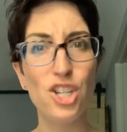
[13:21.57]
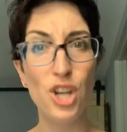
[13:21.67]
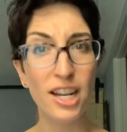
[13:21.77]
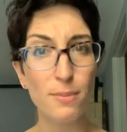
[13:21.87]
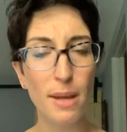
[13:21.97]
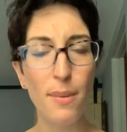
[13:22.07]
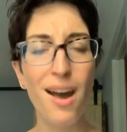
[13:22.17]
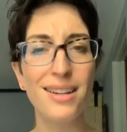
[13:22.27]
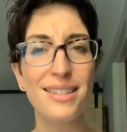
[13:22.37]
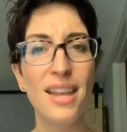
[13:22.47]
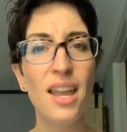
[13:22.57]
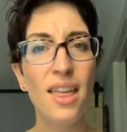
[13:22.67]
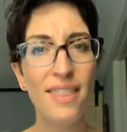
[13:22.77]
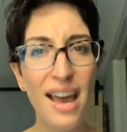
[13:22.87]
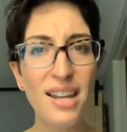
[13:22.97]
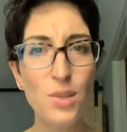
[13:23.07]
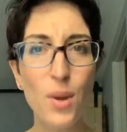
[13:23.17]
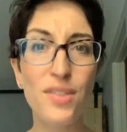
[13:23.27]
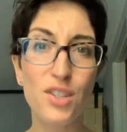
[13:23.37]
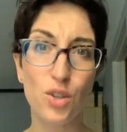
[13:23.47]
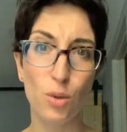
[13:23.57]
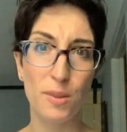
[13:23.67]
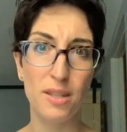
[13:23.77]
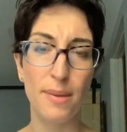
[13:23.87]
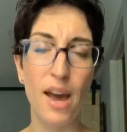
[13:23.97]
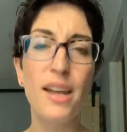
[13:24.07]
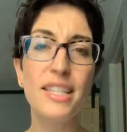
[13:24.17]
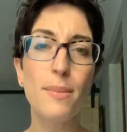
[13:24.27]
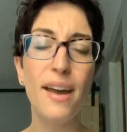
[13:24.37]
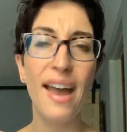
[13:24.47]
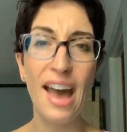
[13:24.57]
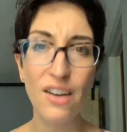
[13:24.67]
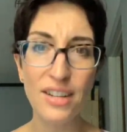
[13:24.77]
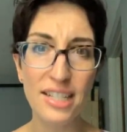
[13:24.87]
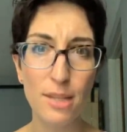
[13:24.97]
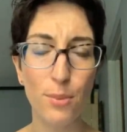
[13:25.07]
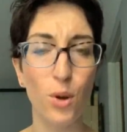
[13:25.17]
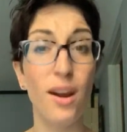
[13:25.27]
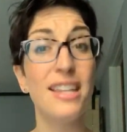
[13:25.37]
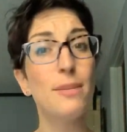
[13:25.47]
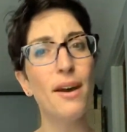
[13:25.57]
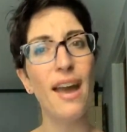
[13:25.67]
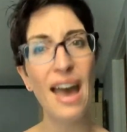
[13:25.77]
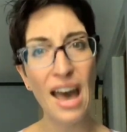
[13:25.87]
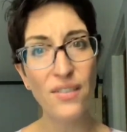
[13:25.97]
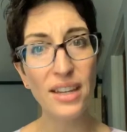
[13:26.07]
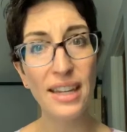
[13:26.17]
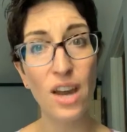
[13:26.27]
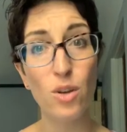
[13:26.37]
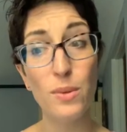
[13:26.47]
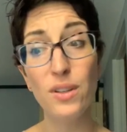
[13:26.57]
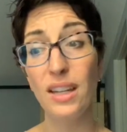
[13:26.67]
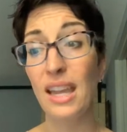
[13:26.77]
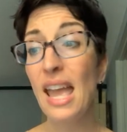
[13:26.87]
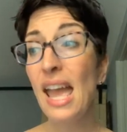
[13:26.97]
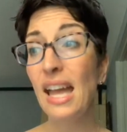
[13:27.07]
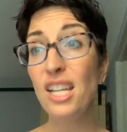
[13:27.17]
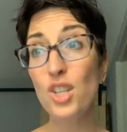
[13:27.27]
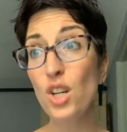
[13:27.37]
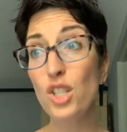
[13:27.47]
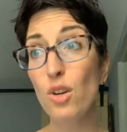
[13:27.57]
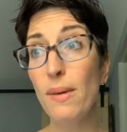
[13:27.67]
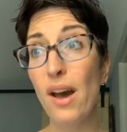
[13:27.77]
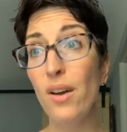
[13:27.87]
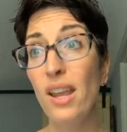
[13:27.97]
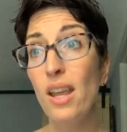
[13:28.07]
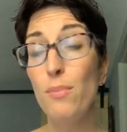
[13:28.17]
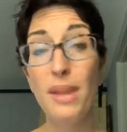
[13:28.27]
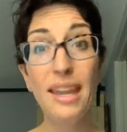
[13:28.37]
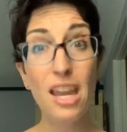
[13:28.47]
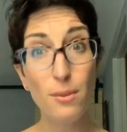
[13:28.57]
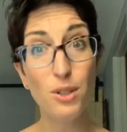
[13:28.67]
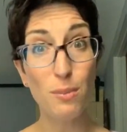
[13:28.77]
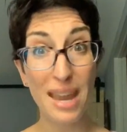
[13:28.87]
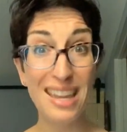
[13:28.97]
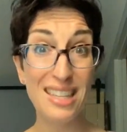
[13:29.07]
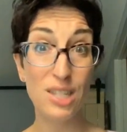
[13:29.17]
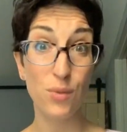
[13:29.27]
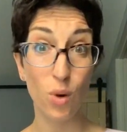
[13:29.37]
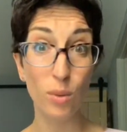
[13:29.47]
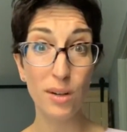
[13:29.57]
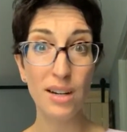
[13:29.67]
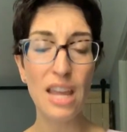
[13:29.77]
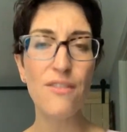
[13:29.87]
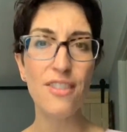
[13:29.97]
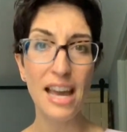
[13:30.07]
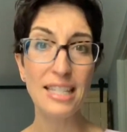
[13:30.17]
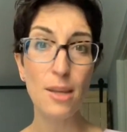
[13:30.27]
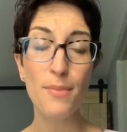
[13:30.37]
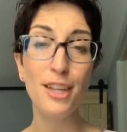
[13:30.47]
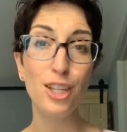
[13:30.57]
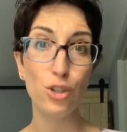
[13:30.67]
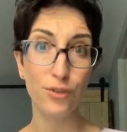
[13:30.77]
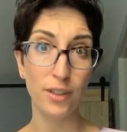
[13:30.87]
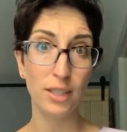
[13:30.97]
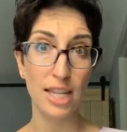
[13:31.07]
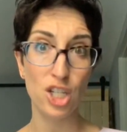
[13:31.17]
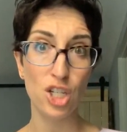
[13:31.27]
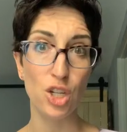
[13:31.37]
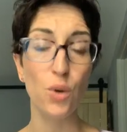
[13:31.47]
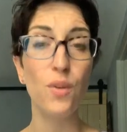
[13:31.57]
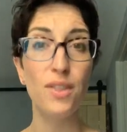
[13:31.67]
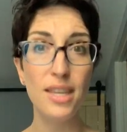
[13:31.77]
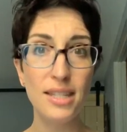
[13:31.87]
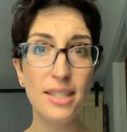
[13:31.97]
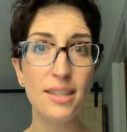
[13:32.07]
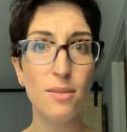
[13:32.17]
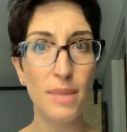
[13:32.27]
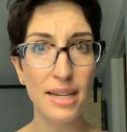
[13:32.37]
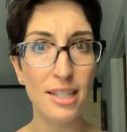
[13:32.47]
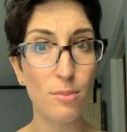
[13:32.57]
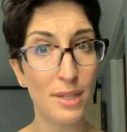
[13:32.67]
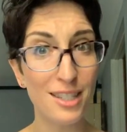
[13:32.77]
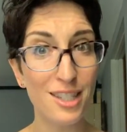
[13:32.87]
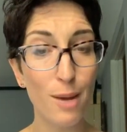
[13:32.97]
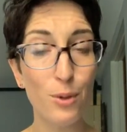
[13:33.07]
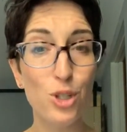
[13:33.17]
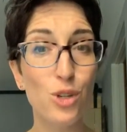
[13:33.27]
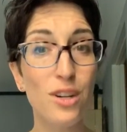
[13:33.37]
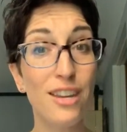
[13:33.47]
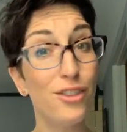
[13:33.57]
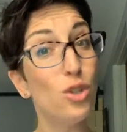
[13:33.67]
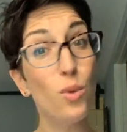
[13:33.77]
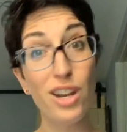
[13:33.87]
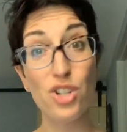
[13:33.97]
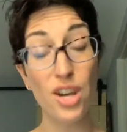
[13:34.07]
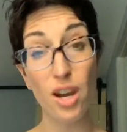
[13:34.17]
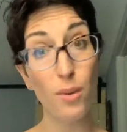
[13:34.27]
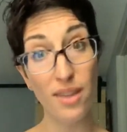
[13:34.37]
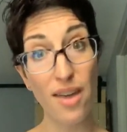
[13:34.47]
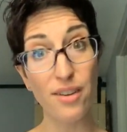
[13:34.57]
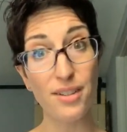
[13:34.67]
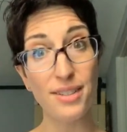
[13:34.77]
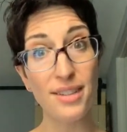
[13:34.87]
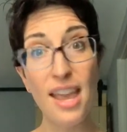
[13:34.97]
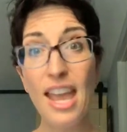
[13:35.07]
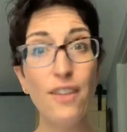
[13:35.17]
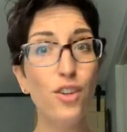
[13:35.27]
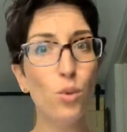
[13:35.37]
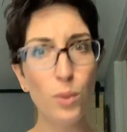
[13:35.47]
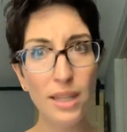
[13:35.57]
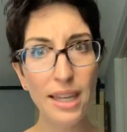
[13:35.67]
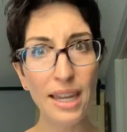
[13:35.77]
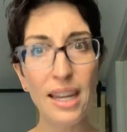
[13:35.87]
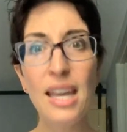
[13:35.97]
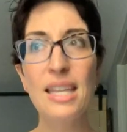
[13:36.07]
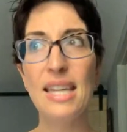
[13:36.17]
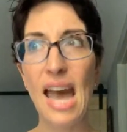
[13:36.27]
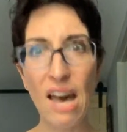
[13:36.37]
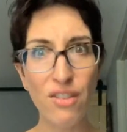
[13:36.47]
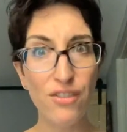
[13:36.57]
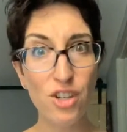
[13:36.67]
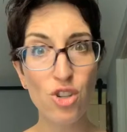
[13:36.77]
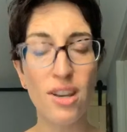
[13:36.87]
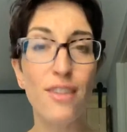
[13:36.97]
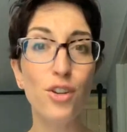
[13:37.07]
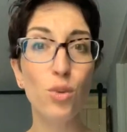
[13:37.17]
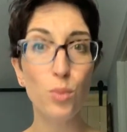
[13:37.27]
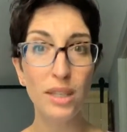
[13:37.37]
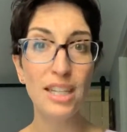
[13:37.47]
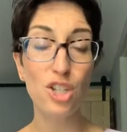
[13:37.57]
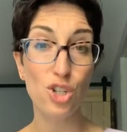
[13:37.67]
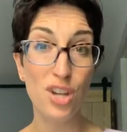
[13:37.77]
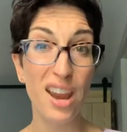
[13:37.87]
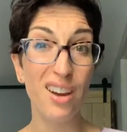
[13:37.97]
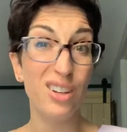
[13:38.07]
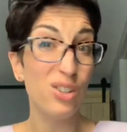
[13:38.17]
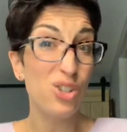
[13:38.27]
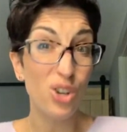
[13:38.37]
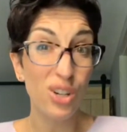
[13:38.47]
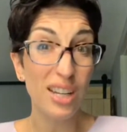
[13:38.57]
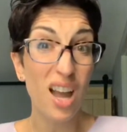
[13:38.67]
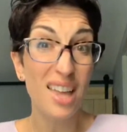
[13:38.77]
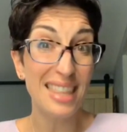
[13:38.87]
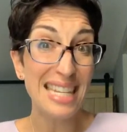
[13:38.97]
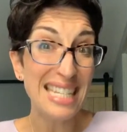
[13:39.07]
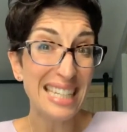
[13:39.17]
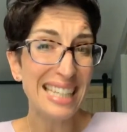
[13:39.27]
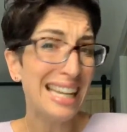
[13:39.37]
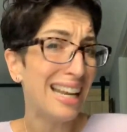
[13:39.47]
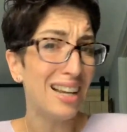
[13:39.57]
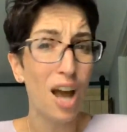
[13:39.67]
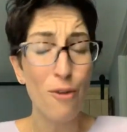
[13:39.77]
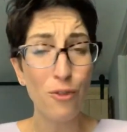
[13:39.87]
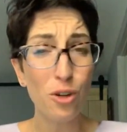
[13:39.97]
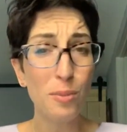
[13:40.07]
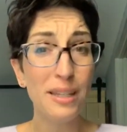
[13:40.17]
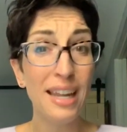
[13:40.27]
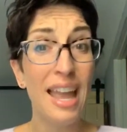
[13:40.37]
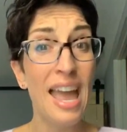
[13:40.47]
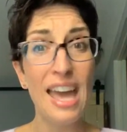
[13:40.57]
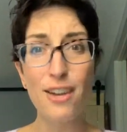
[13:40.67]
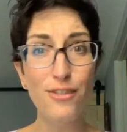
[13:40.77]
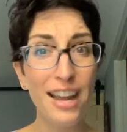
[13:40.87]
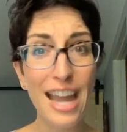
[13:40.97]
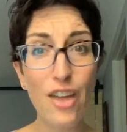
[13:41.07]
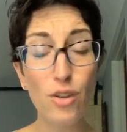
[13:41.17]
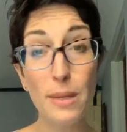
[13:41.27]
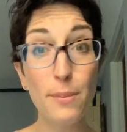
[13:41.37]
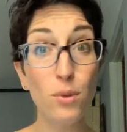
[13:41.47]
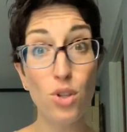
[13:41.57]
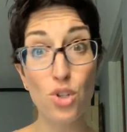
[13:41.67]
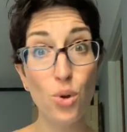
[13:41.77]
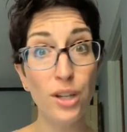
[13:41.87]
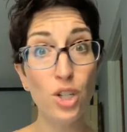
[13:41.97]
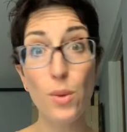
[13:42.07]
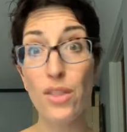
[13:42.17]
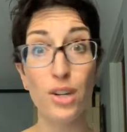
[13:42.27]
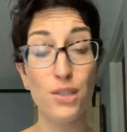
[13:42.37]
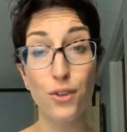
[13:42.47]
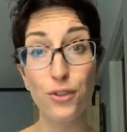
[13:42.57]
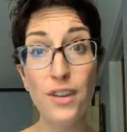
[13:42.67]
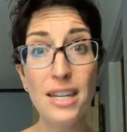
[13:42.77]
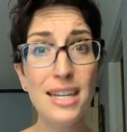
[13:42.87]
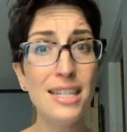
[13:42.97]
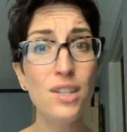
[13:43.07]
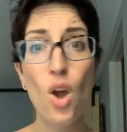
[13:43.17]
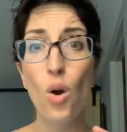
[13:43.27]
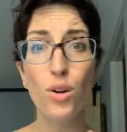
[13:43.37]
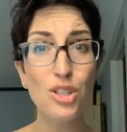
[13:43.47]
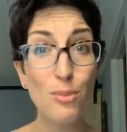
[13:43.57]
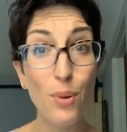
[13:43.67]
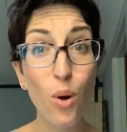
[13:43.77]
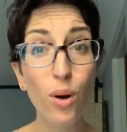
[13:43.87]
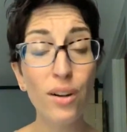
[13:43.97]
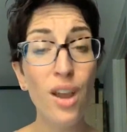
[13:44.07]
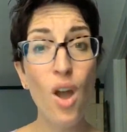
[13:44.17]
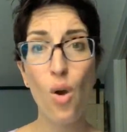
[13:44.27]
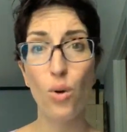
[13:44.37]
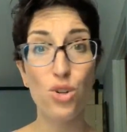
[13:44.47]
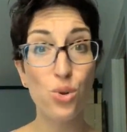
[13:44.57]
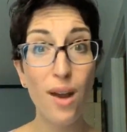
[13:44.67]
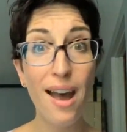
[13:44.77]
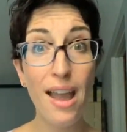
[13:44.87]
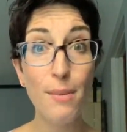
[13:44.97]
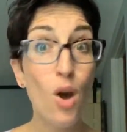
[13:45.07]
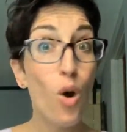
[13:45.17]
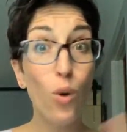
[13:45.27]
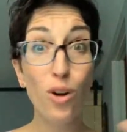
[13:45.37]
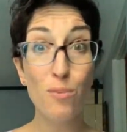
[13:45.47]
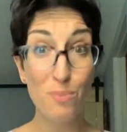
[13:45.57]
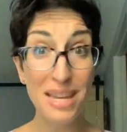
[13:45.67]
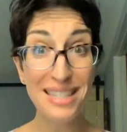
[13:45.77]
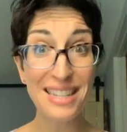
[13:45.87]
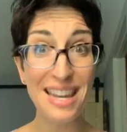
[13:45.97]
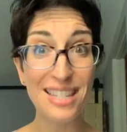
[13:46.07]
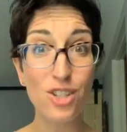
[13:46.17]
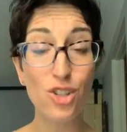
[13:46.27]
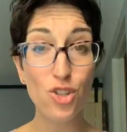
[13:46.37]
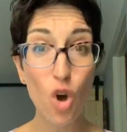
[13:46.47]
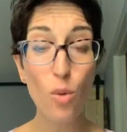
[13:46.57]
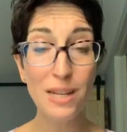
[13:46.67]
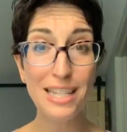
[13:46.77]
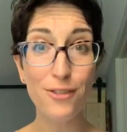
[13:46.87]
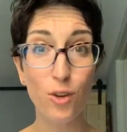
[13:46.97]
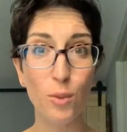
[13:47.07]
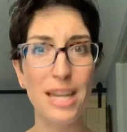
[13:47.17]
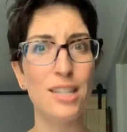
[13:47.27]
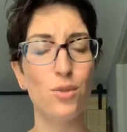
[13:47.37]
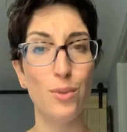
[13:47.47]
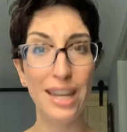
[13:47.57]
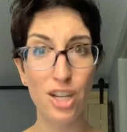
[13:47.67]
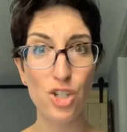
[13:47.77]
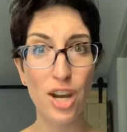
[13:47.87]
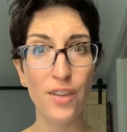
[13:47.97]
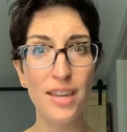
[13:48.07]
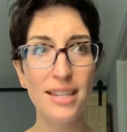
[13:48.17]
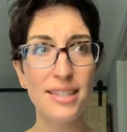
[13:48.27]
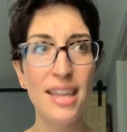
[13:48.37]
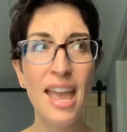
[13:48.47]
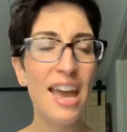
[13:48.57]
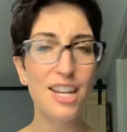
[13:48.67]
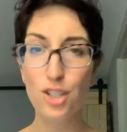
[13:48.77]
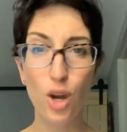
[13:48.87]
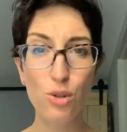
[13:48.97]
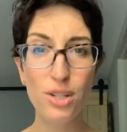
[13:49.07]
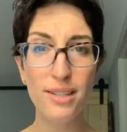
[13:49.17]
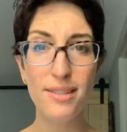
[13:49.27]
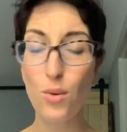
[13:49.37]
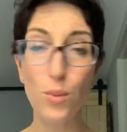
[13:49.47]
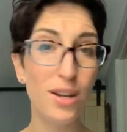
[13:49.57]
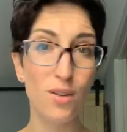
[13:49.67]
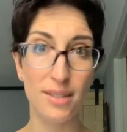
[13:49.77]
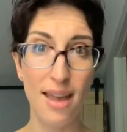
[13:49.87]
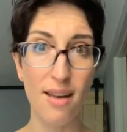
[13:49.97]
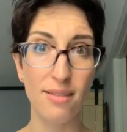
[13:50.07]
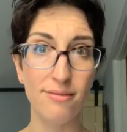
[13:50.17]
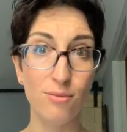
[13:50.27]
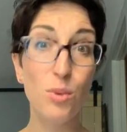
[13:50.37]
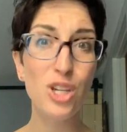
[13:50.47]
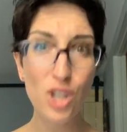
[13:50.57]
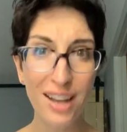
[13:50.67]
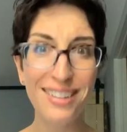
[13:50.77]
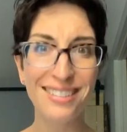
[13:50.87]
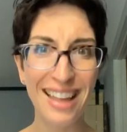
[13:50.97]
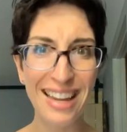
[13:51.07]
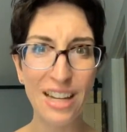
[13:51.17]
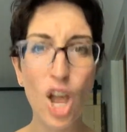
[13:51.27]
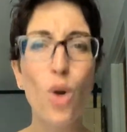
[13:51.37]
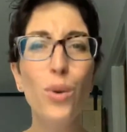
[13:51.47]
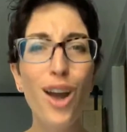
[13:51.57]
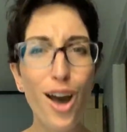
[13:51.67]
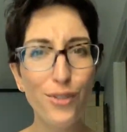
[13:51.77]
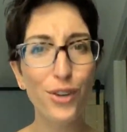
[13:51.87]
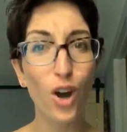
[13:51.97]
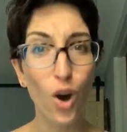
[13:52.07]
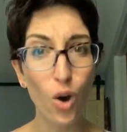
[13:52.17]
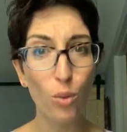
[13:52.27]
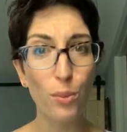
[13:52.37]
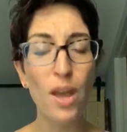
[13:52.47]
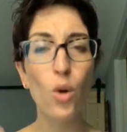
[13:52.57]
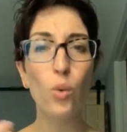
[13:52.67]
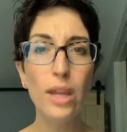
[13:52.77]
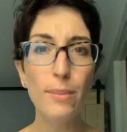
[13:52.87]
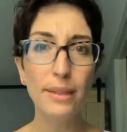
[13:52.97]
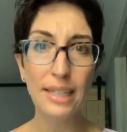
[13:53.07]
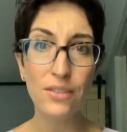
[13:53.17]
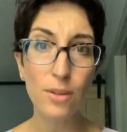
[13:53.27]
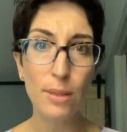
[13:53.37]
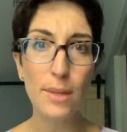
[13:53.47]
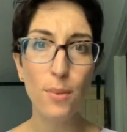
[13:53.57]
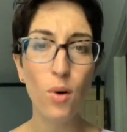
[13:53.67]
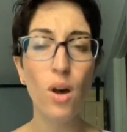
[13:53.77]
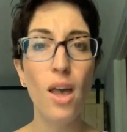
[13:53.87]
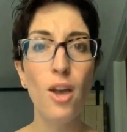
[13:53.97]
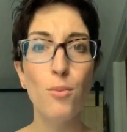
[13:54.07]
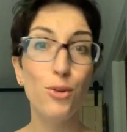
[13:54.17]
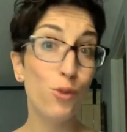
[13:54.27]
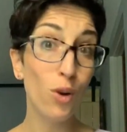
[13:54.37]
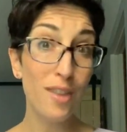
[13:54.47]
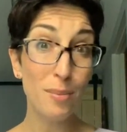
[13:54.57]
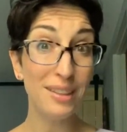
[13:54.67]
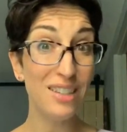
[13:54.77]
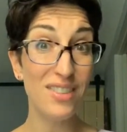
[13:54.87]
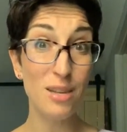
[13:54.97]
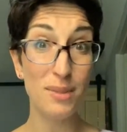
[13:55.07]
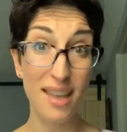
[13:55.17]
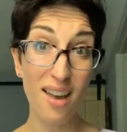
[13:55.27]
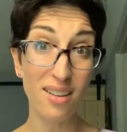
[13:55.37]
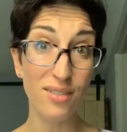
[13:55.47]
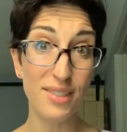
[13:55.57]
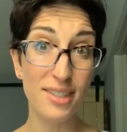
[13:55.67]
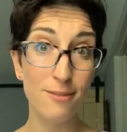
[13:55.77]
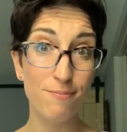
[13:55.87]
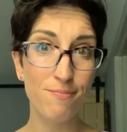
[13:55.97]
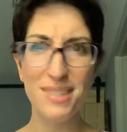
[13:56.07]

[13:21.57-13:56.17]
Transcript: I checked my box. That is what this group is about. It's about having support. It's about having accountability. And it's also about being able to pay this forward if that's something you feel led to do. This is an amazing business opportunity if you want to share it with others. If you're willing to have a vision, if you're willing to share your journey authentically and uncomfortably and invite other people to join you, whether it's for fitness or support or tribe or a business. There's so many different ways that we can share this. And as coaches, we don't sell. We shine the light. We offer hope. We believe in people before they believe in themselves.